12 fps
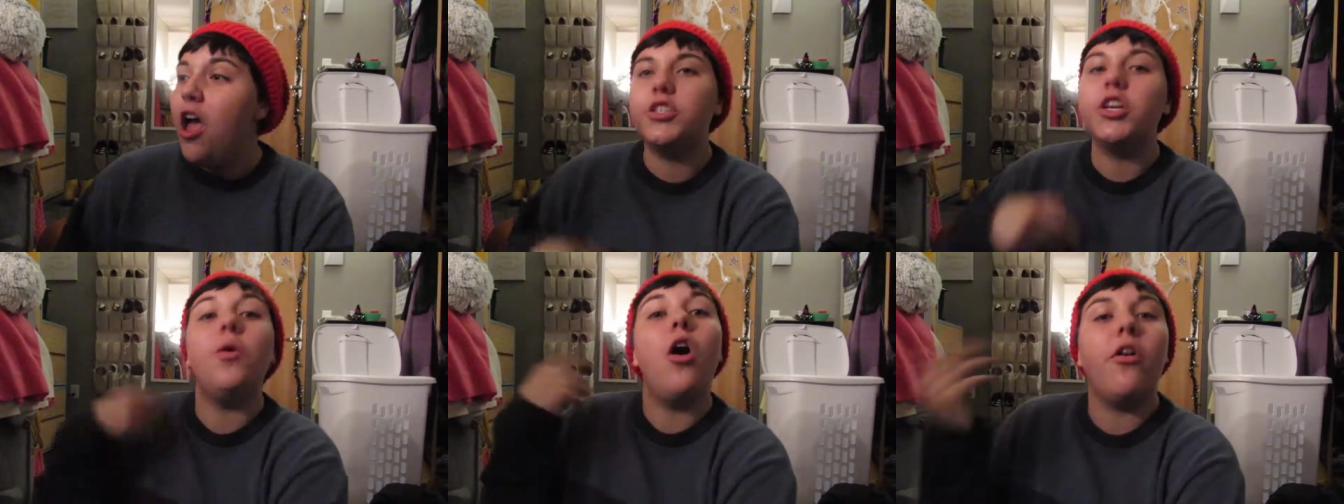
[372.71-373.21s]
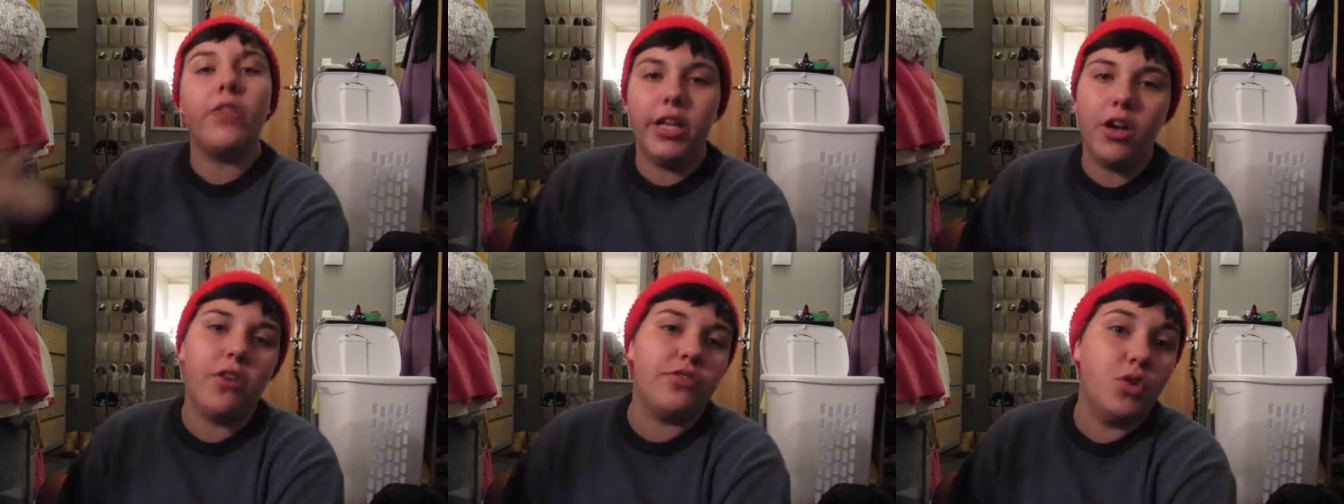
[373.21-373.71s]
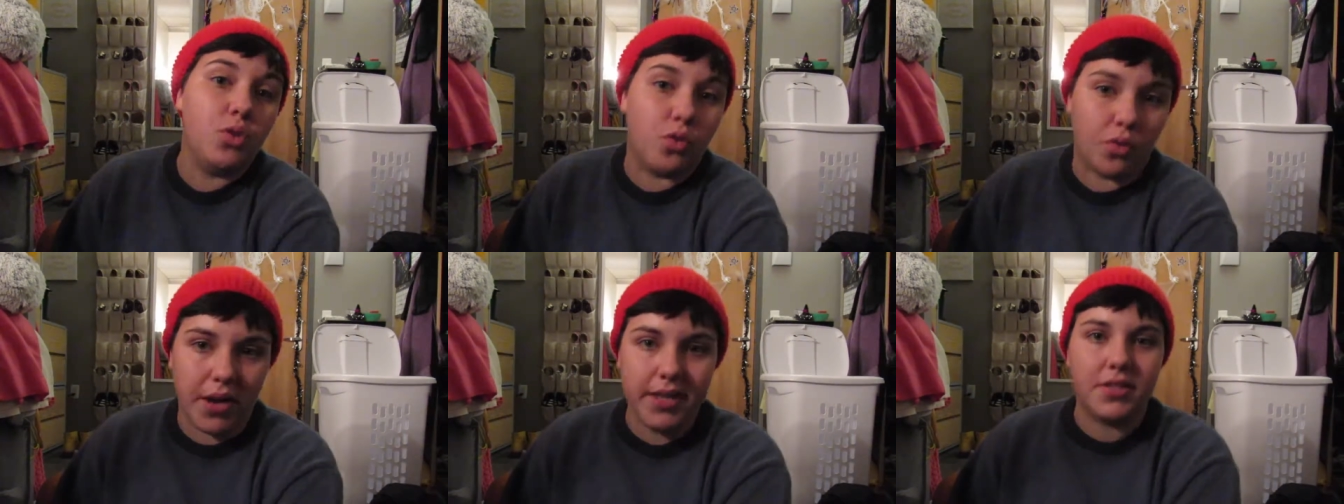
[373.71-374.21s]
So already off to a
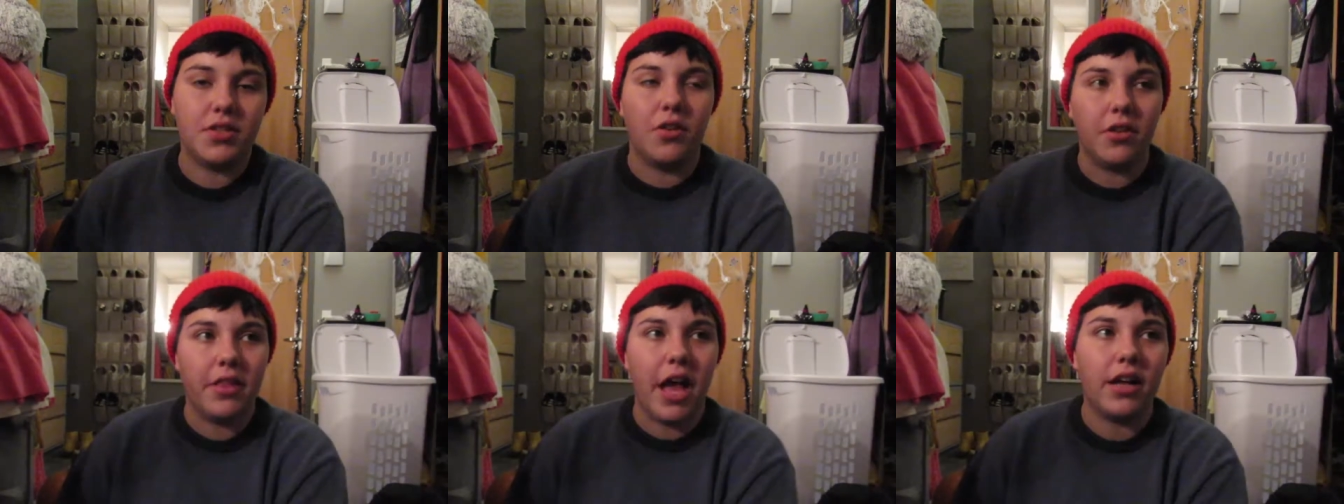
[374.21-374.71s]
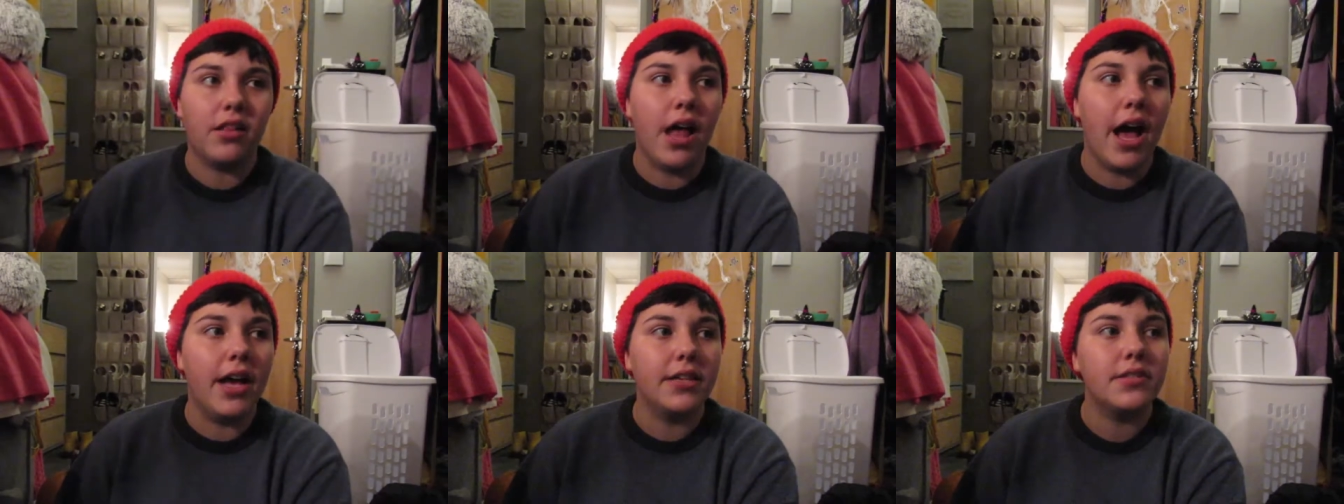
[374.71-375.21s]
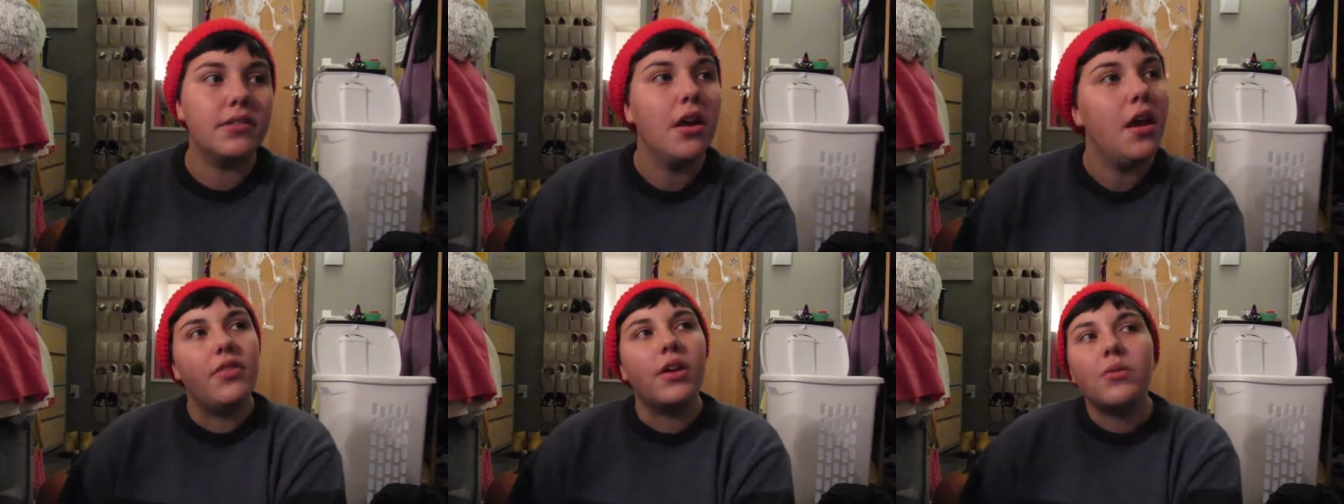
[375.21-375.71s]
great start in that class.
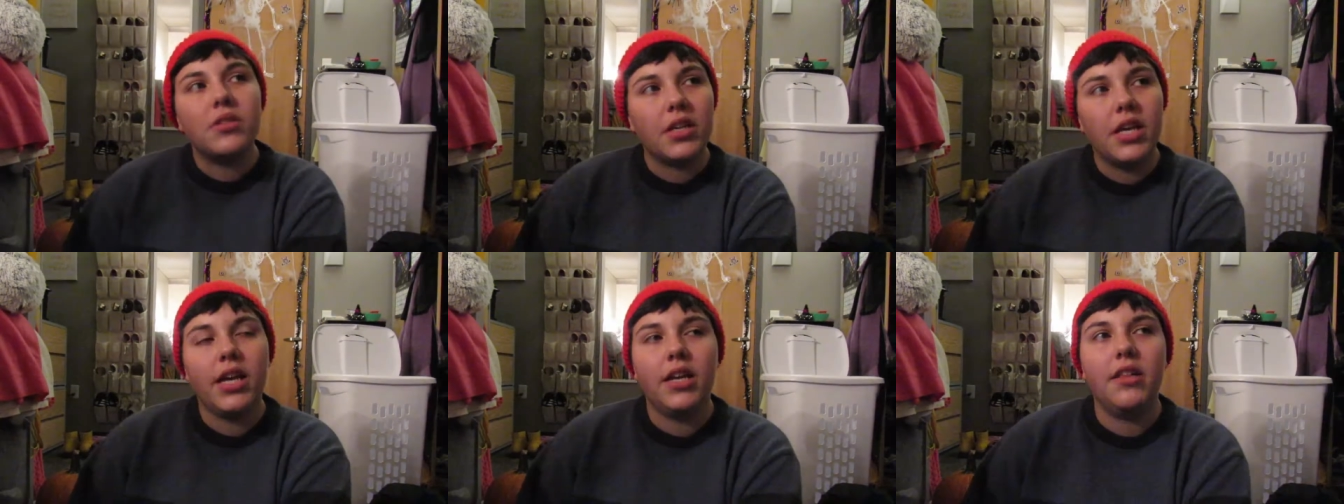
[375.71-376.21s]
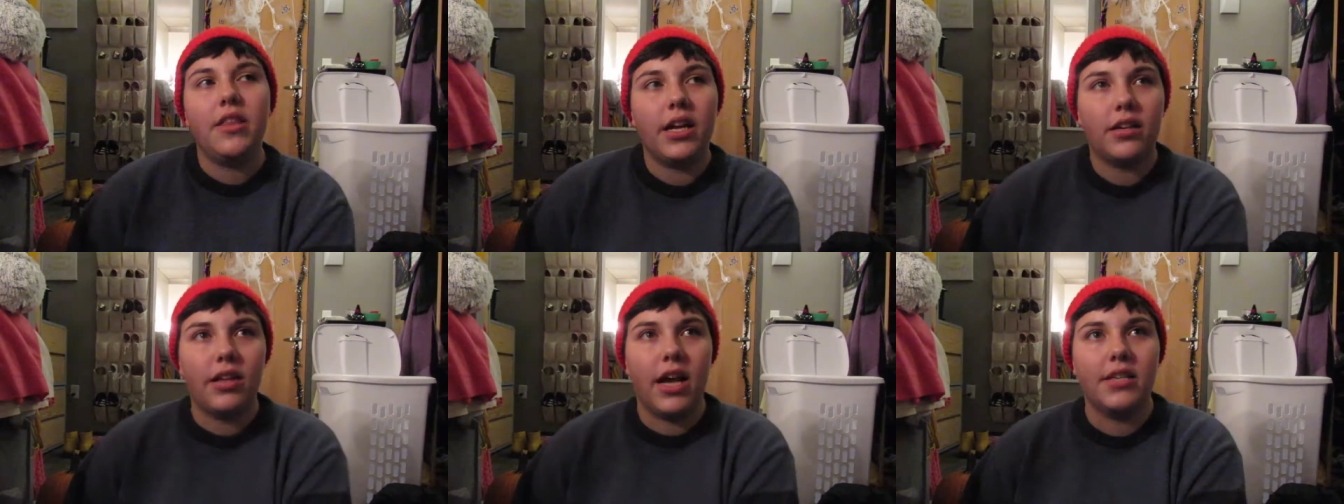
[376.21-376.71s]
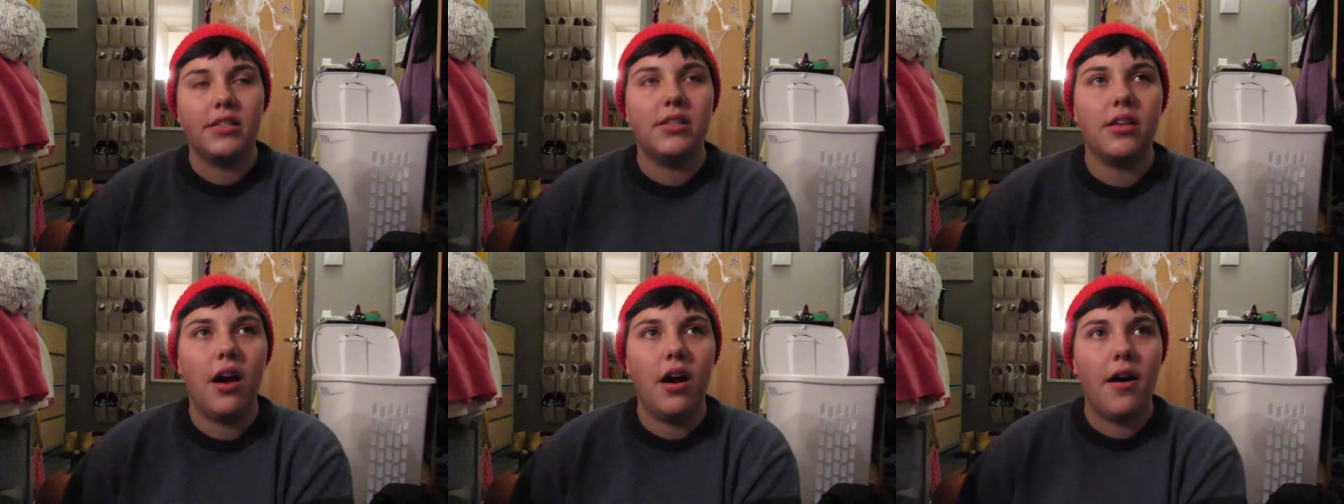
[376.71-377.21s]
There was a kid in that
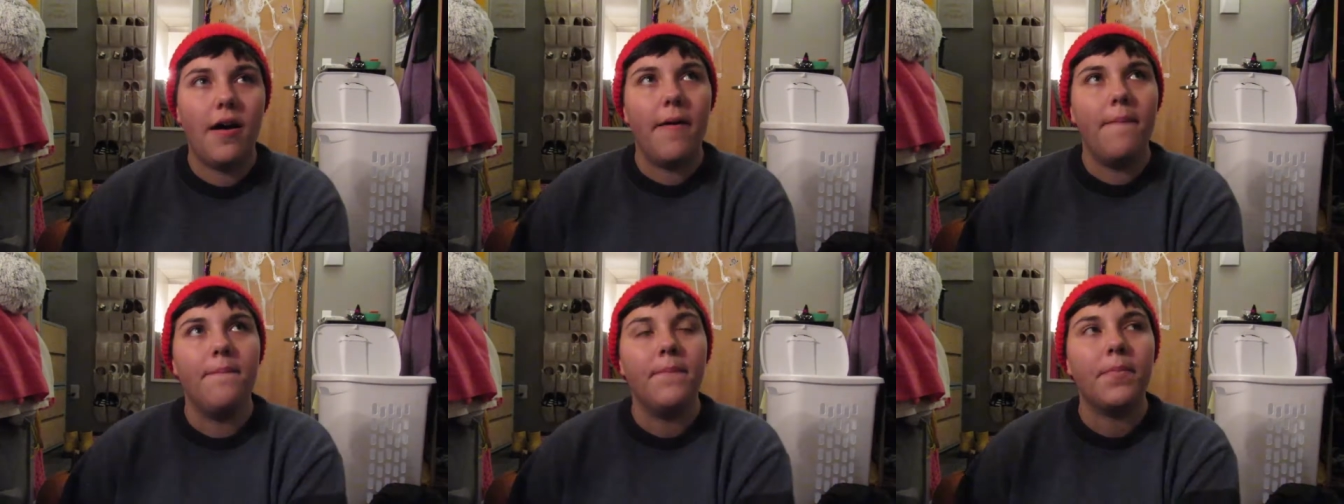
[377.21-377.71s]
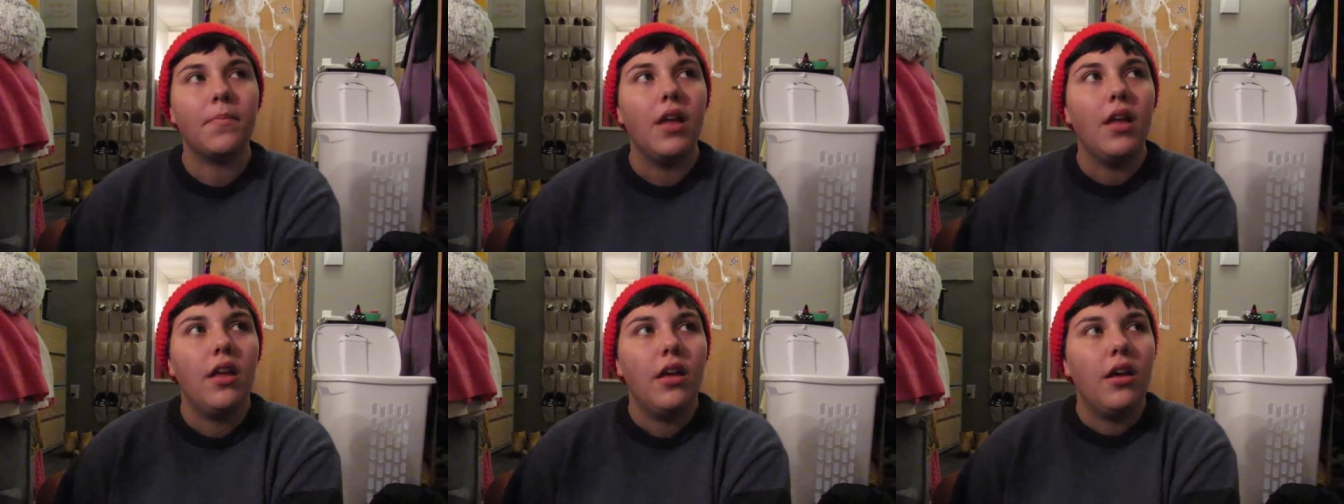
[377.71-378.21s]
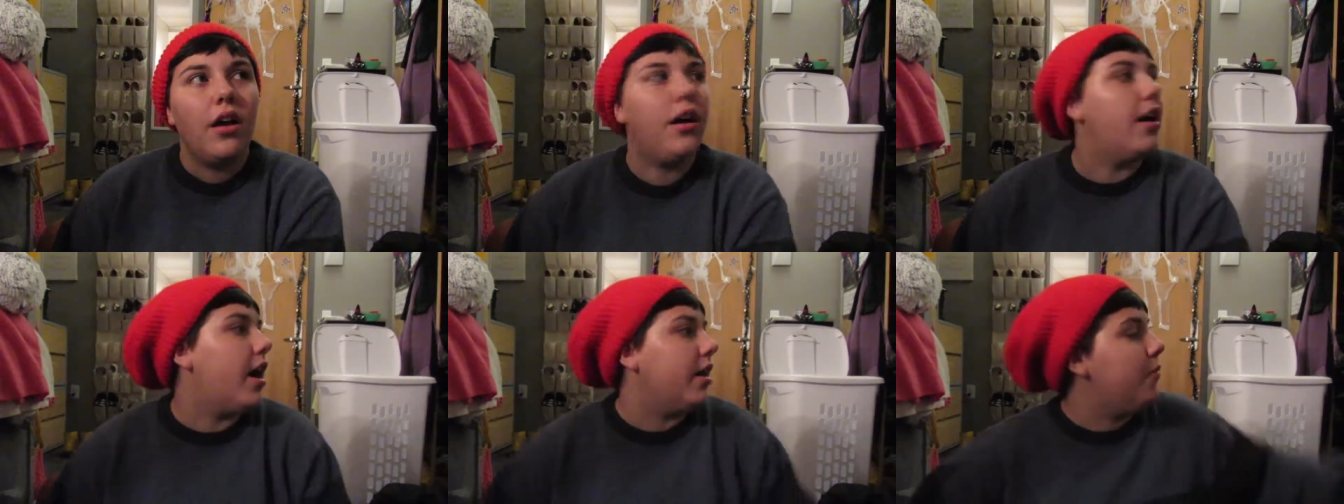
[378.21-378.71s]
class,
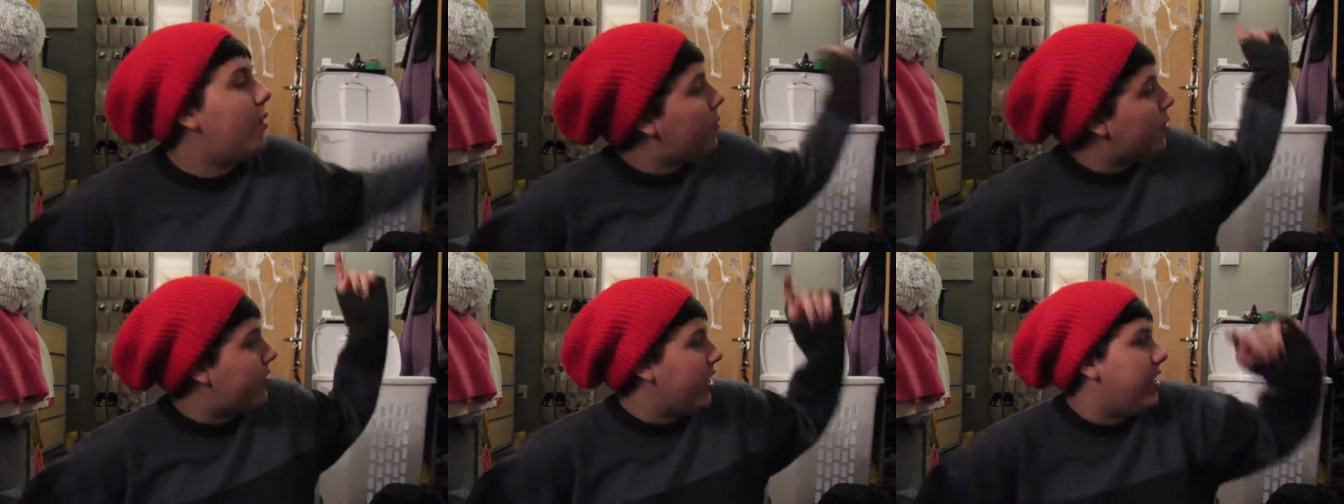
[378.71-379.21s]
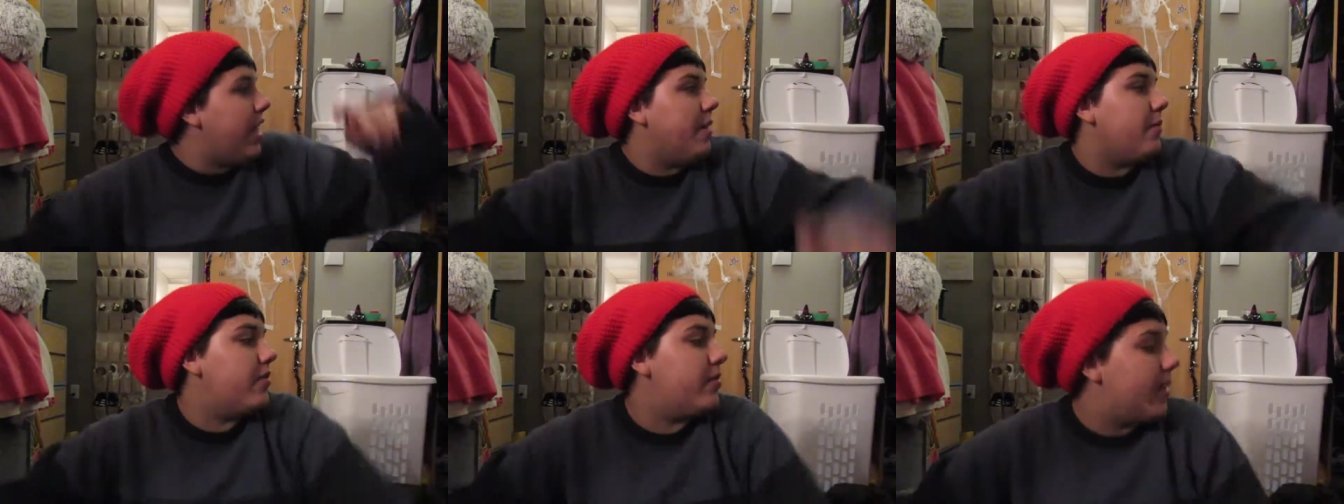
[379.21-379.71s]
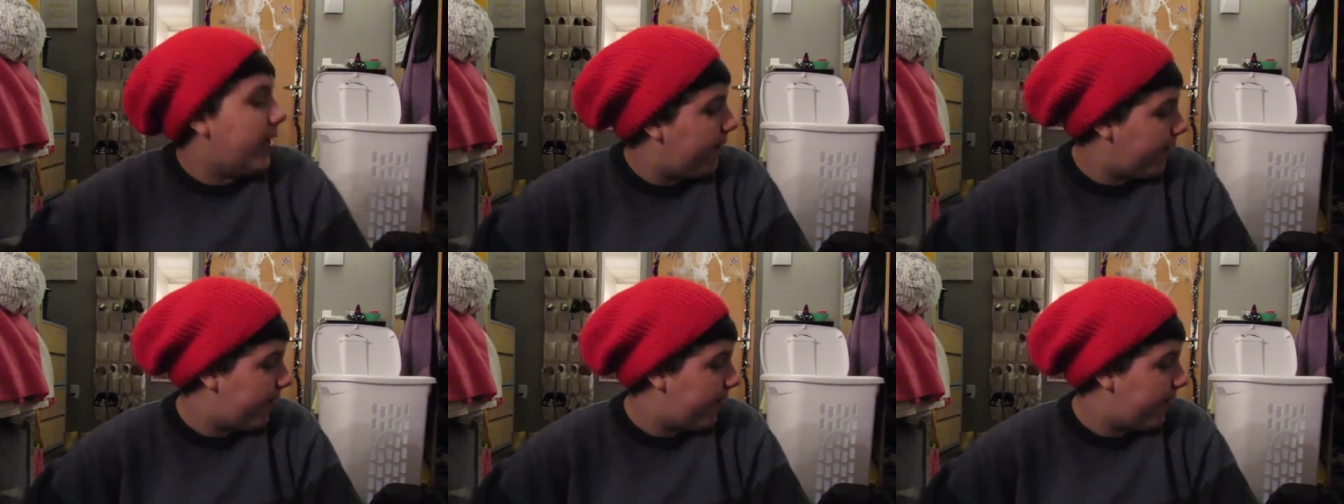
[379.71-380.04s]
I need one more fake name, give it to me.